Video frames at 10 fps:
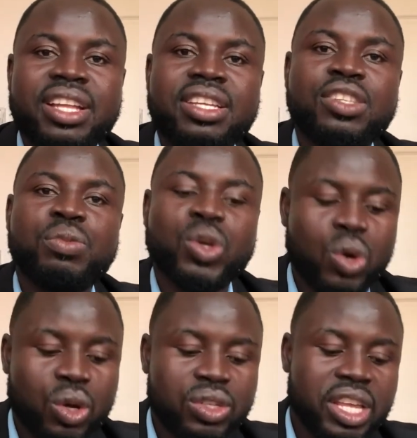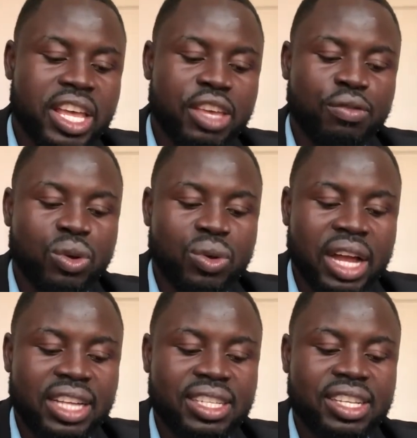This is because if you look
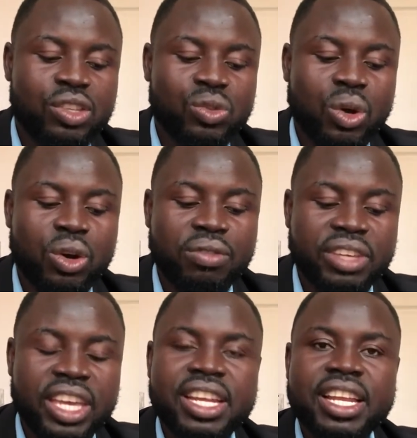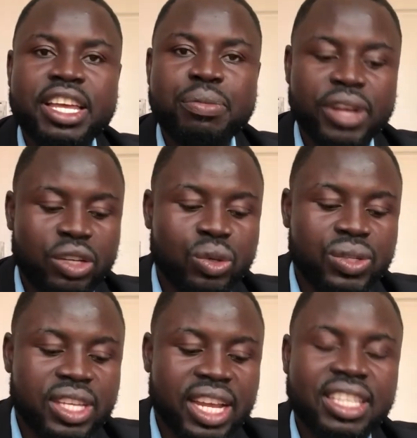at the story of Kane and Abel, you
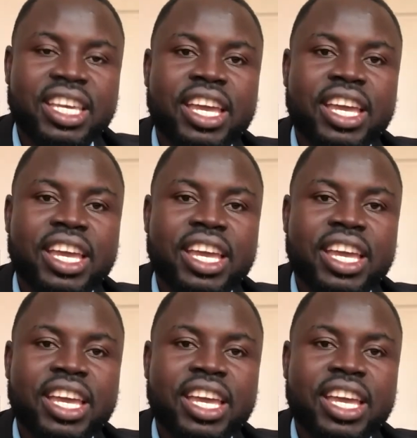see that